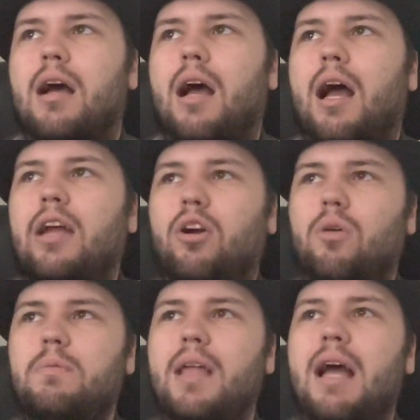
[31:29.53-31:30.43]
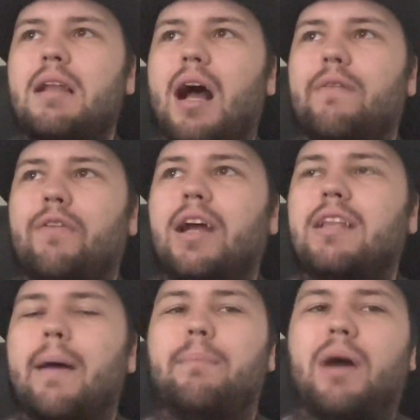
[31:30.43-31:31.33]
I hope that I find
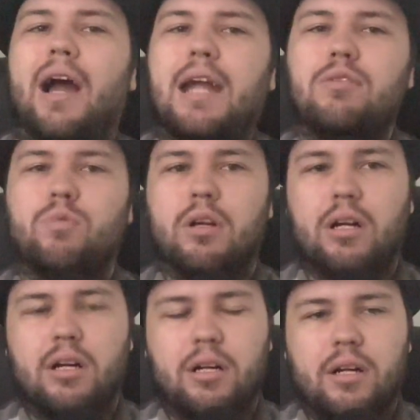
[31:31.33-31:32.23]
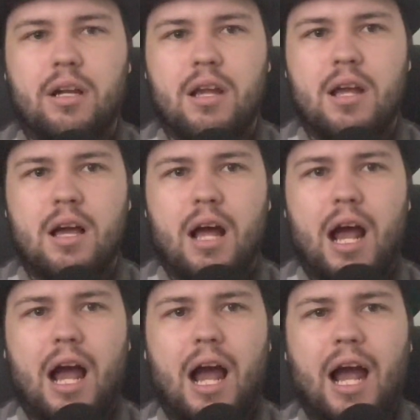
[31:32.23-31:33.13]
that bind where
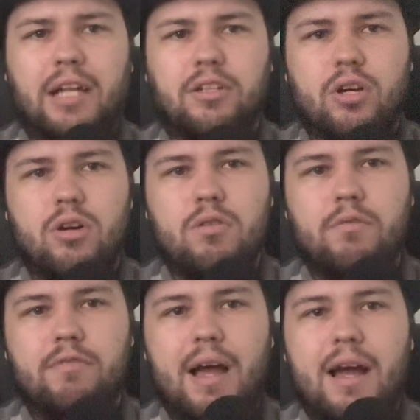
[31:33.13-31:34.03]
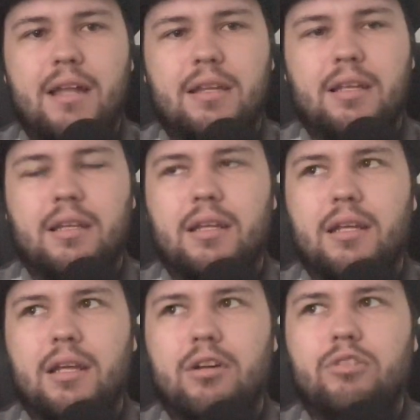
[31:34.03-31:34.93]
I know that
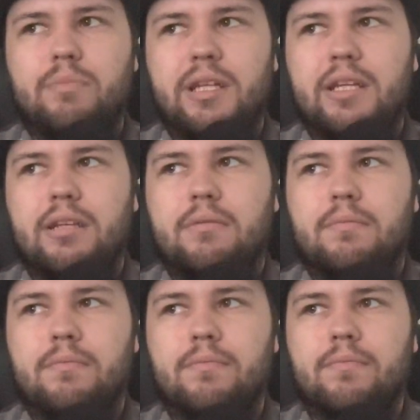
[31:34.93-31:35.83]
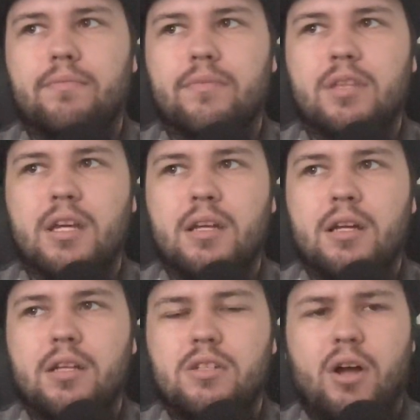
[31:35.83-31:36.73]
it'll be
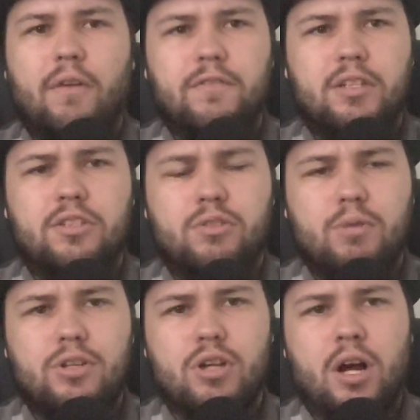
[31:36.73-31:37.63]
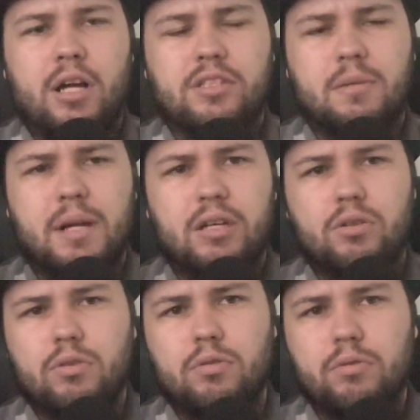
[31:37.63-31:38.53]
tough to switch on somebody
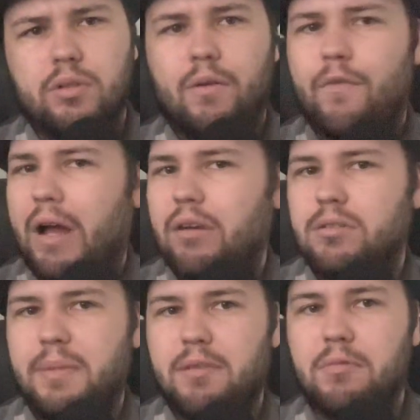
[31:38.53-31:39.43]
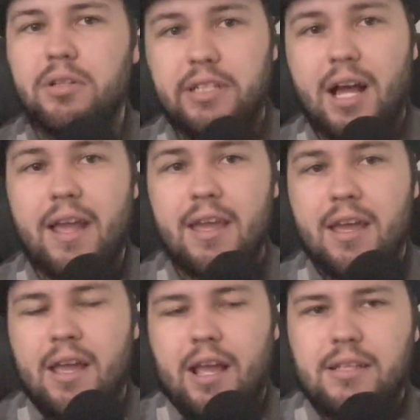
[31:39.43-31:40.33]
who you found to be really nice
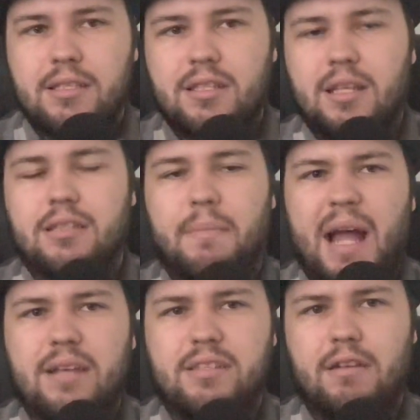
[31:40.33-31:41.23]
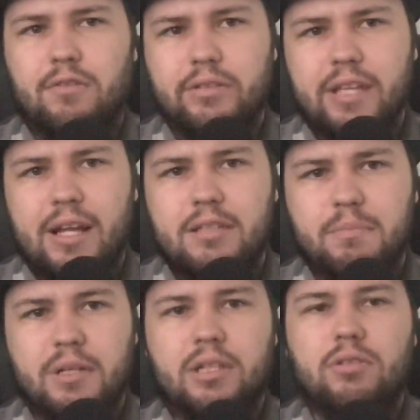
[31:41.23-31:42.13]
since the past several days,
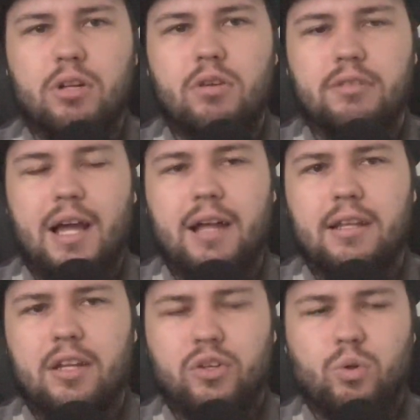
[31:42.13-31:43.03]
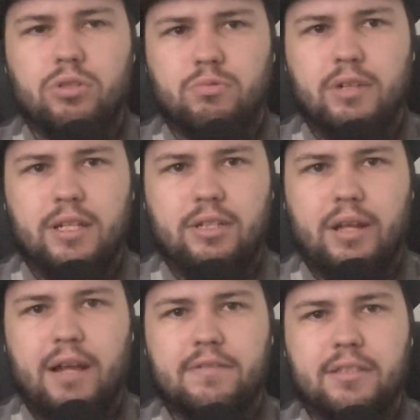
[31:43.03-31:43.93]
but you know that in order to win, you
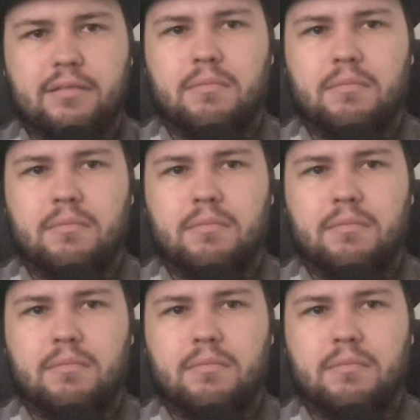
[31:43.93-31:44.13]
have to